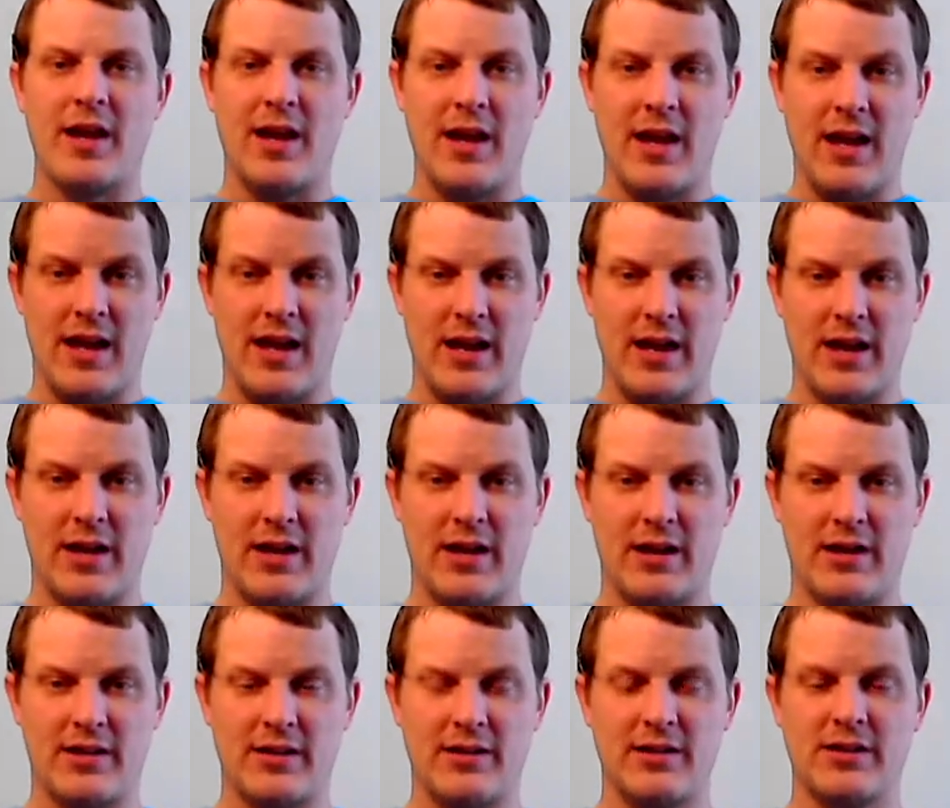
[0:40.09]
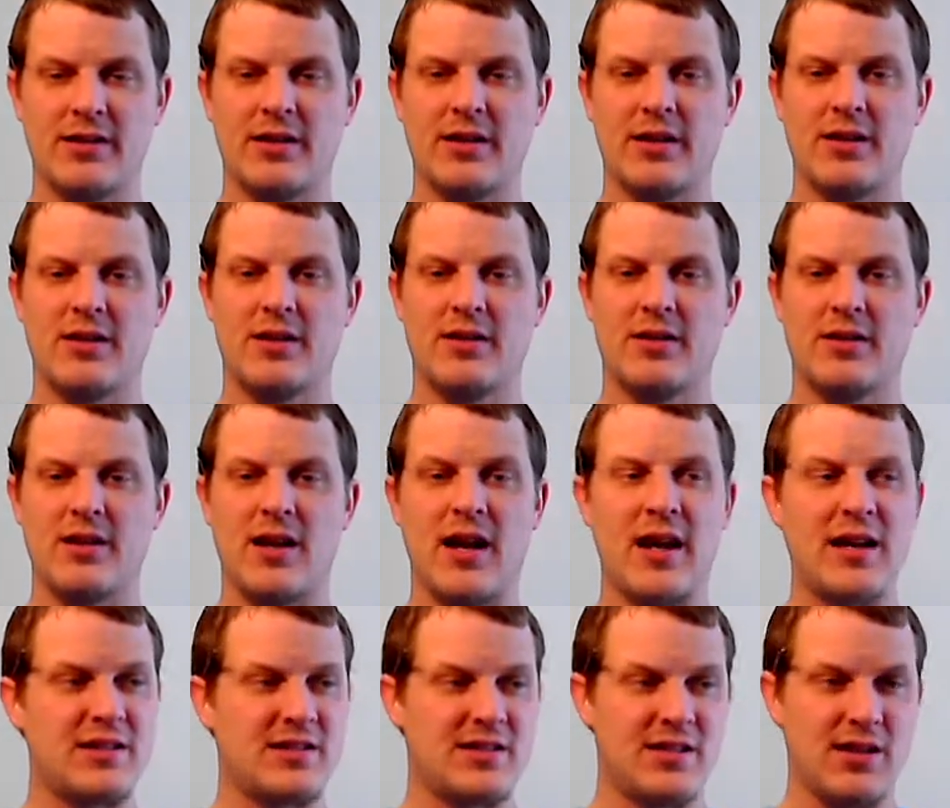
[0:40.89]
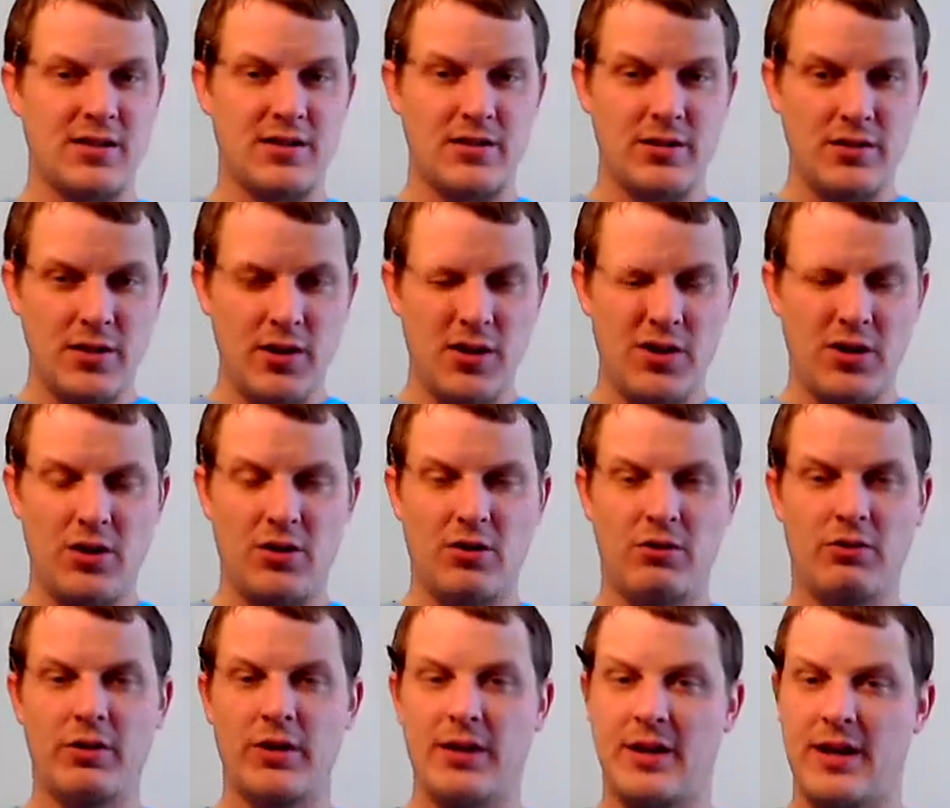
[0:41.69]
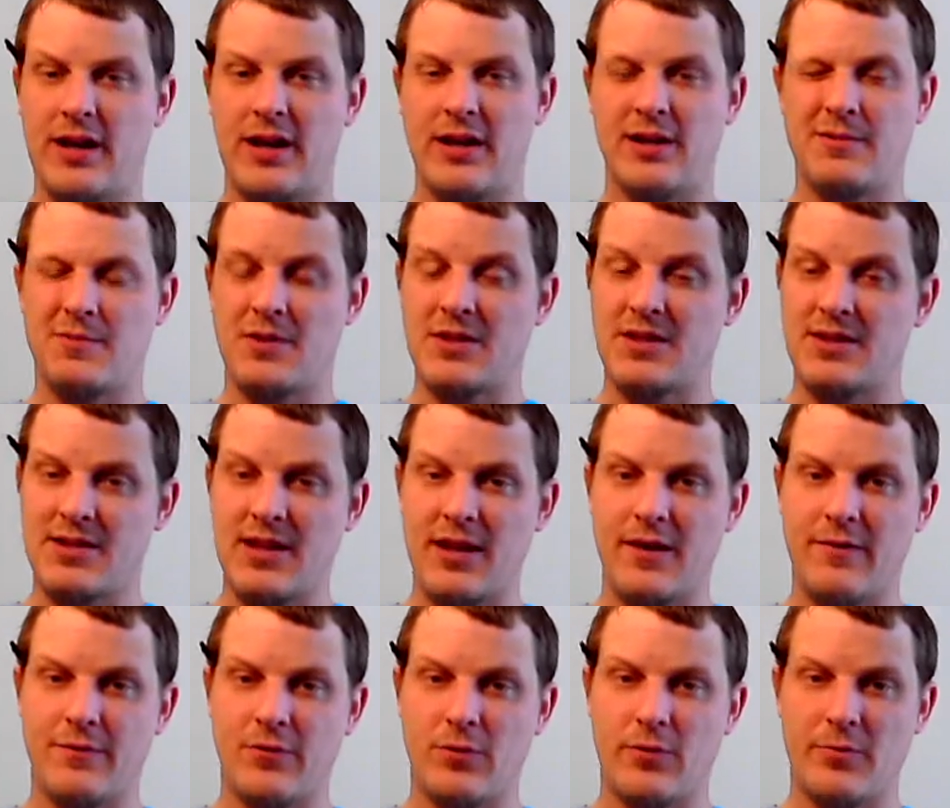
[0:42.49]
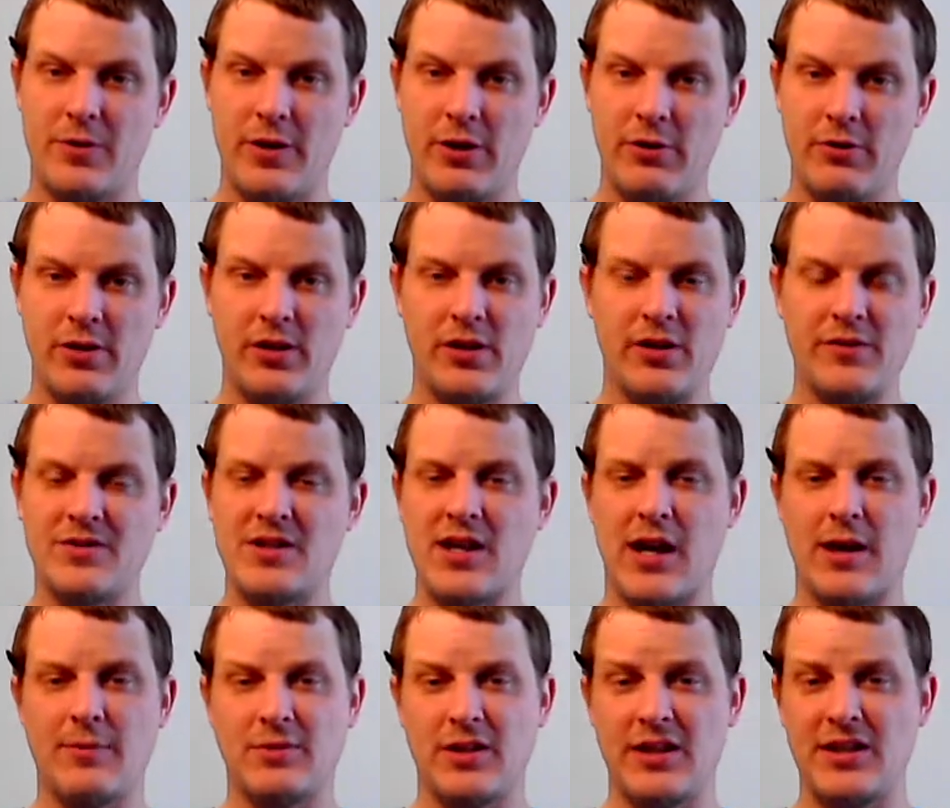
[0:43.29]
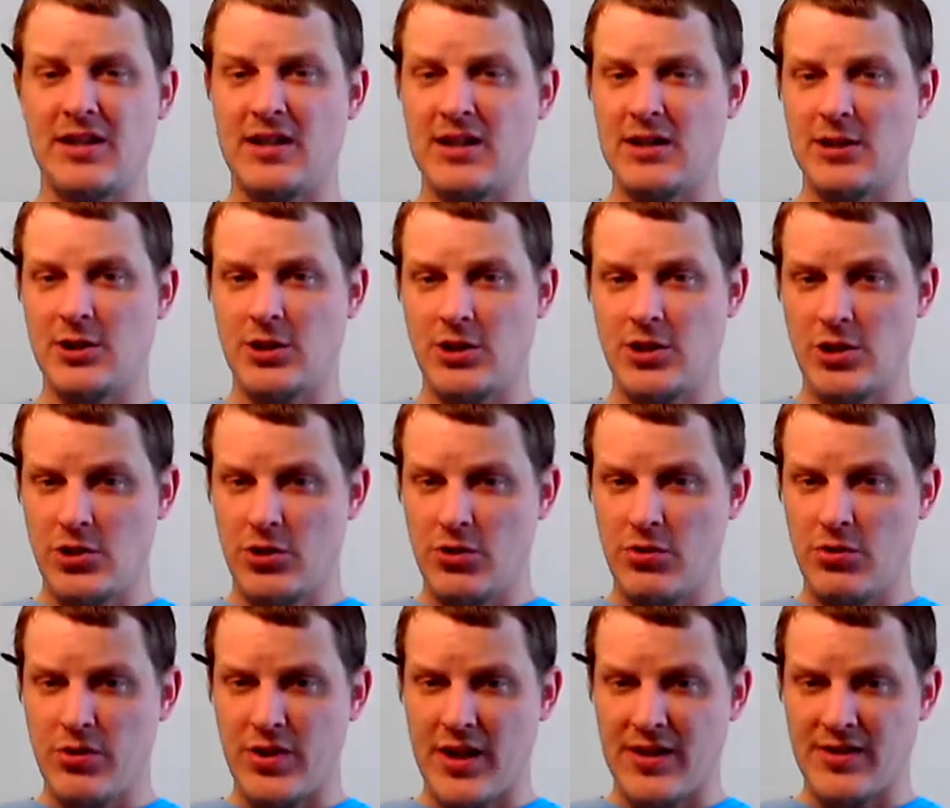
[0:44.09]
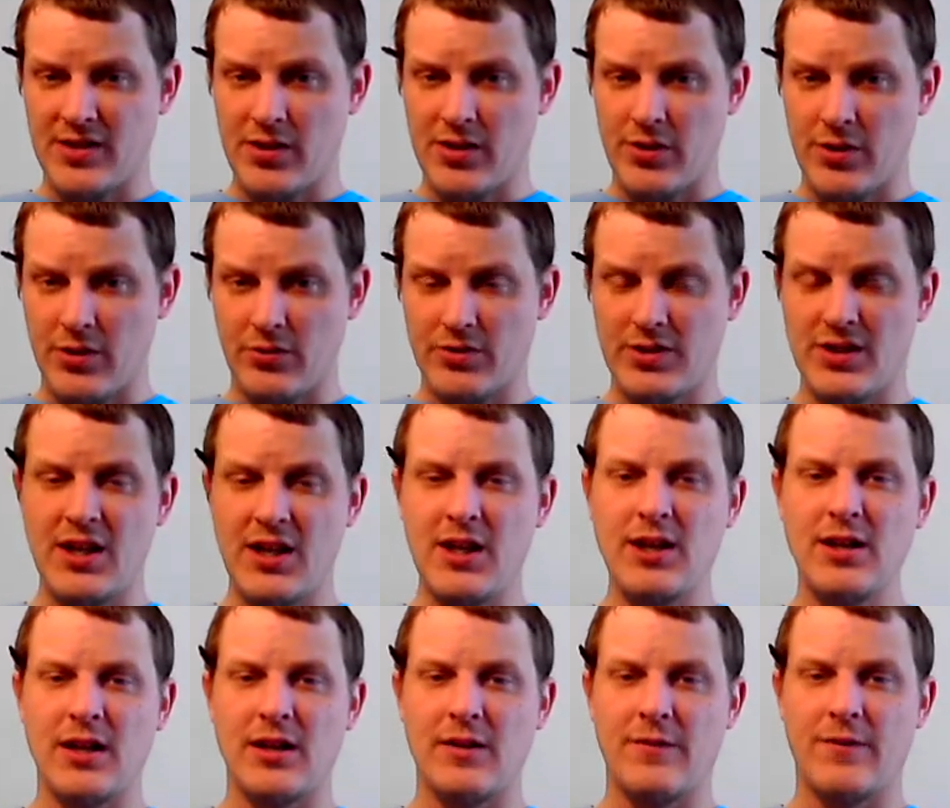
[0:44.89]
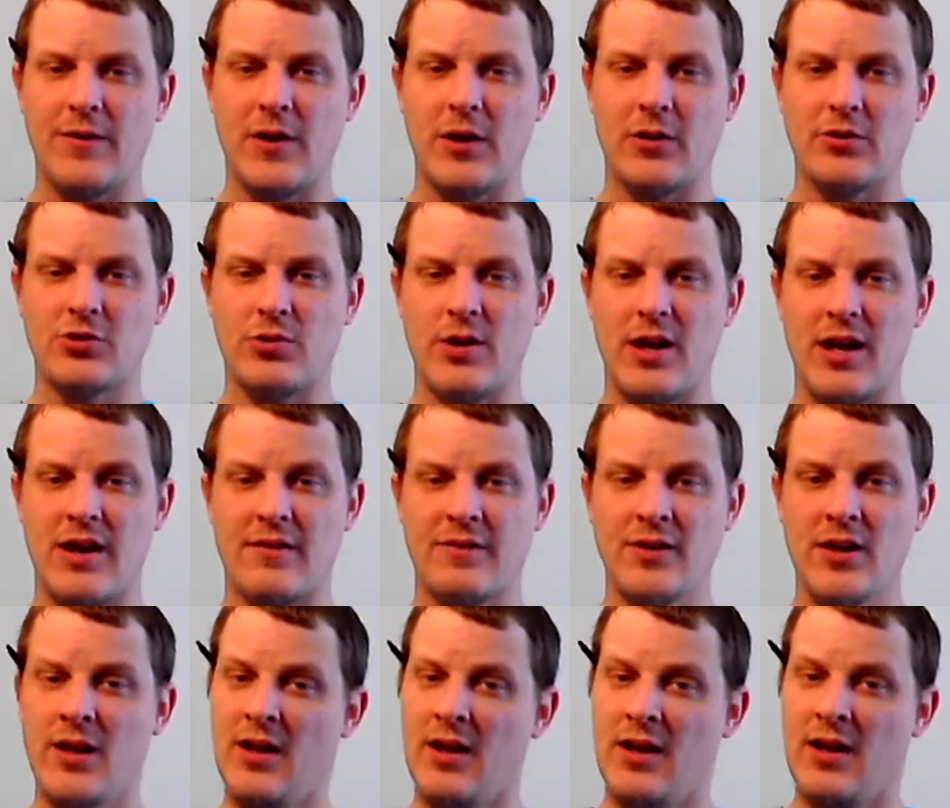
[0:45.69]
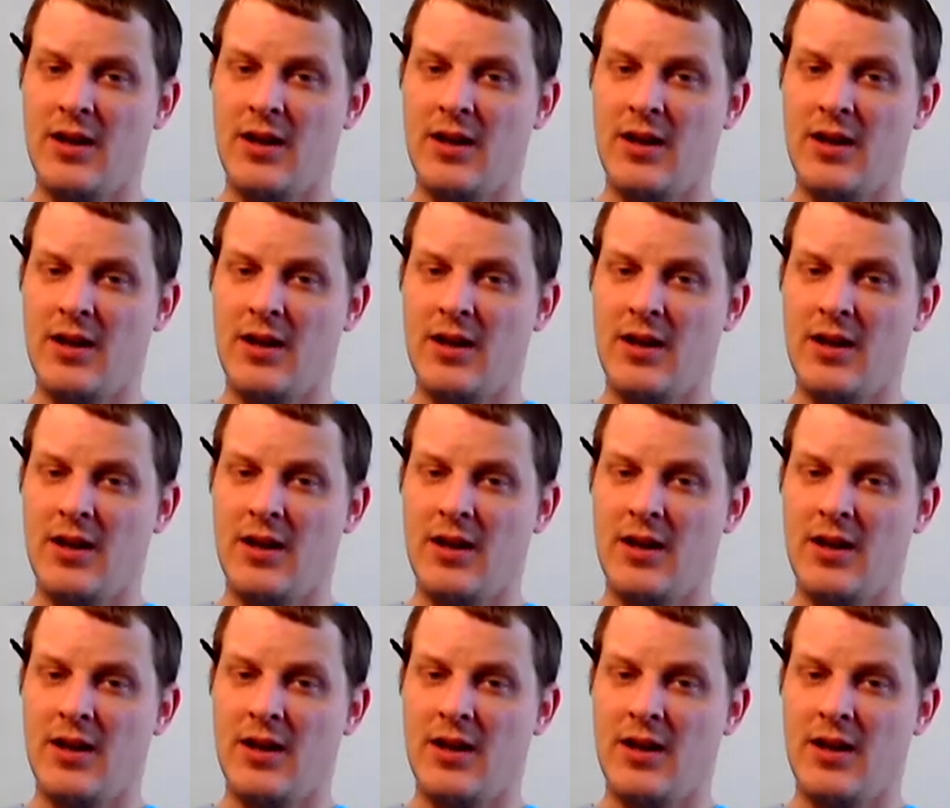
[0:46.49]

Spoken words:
And I said no, and I had been saying for a period of time leading into the 2013 NFL draft